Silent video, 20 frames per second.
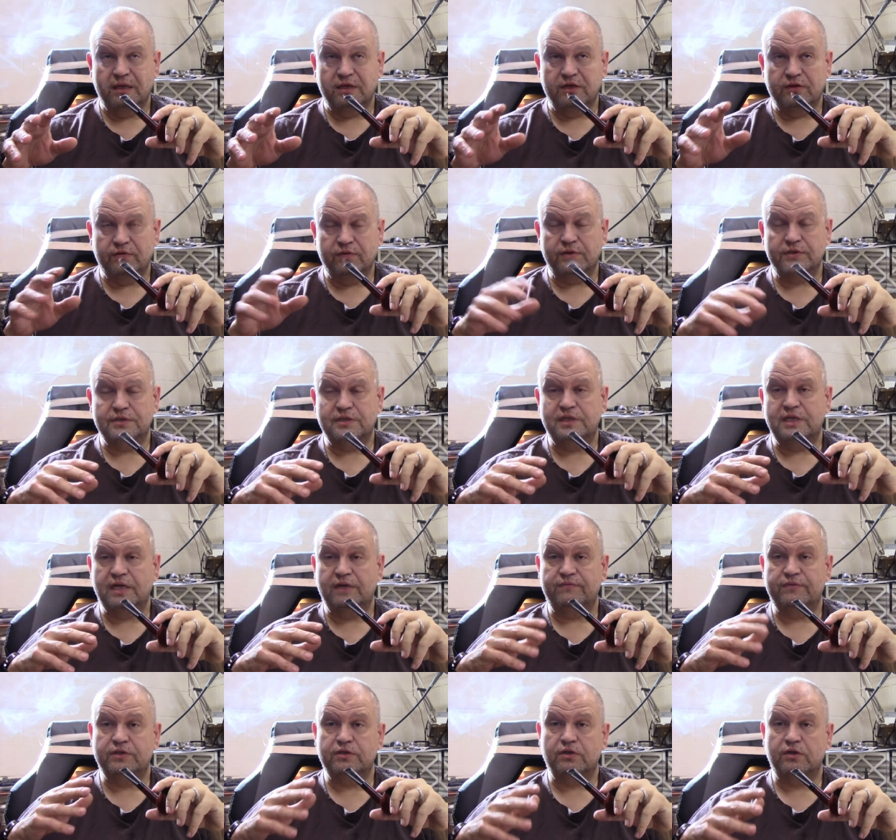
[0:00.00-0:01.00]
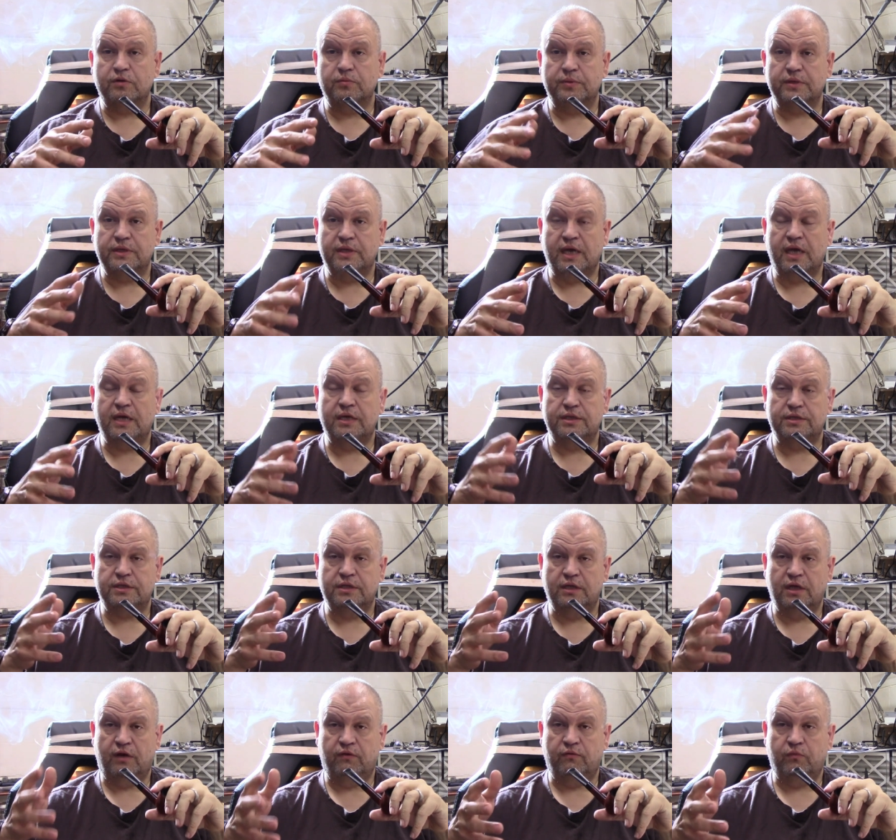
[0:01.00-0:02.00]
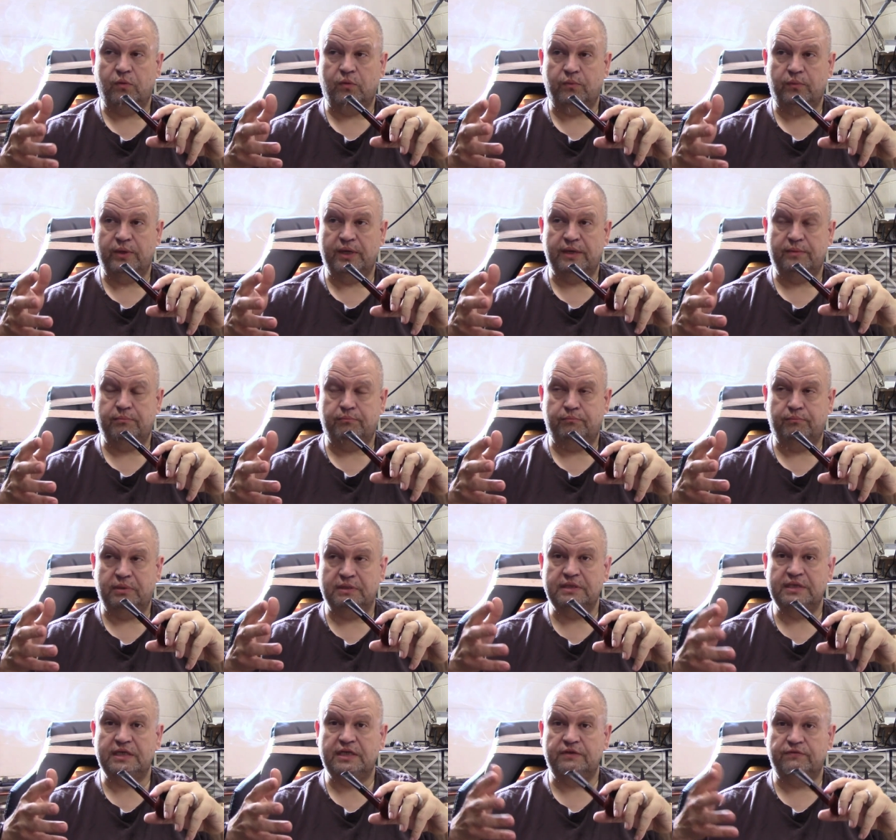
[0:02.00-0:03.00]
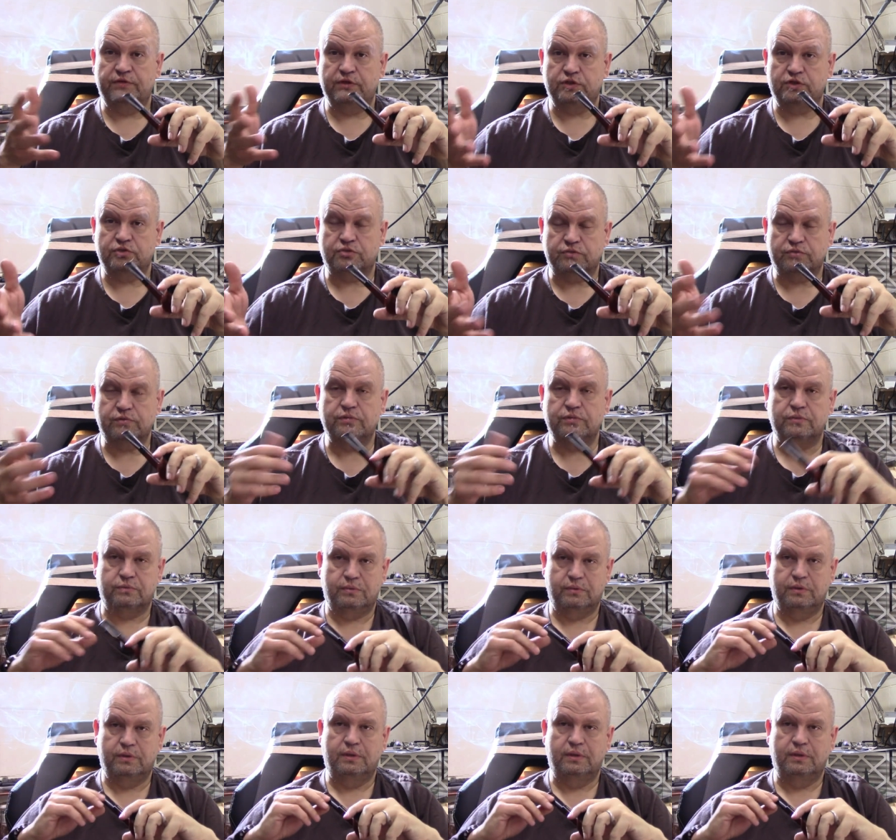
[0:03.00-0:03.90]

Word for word: diversity of interpretation of what we believe is true